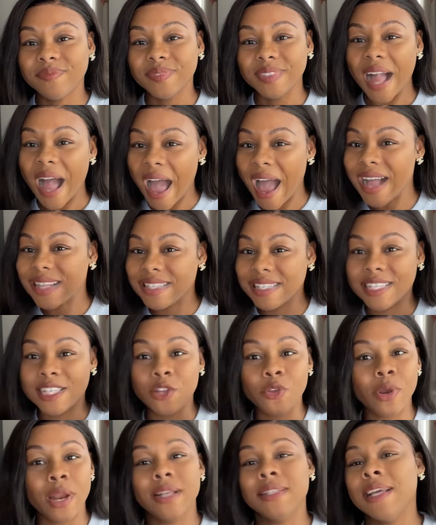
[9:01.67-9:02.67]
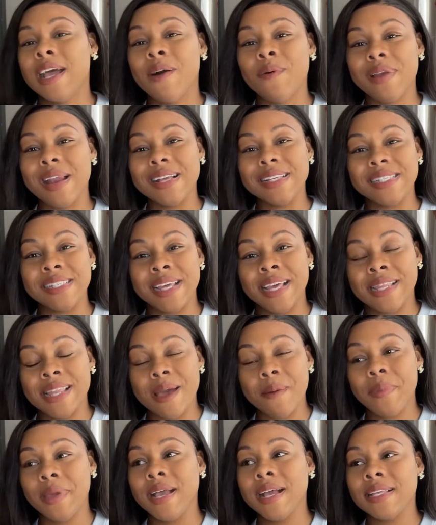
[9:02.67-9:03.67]
I had to slow that down when I said
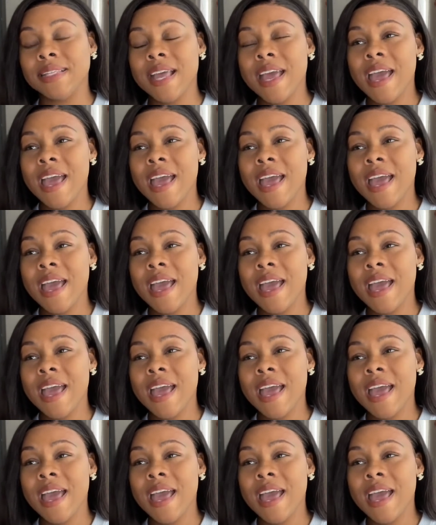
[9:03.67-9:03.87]
that, because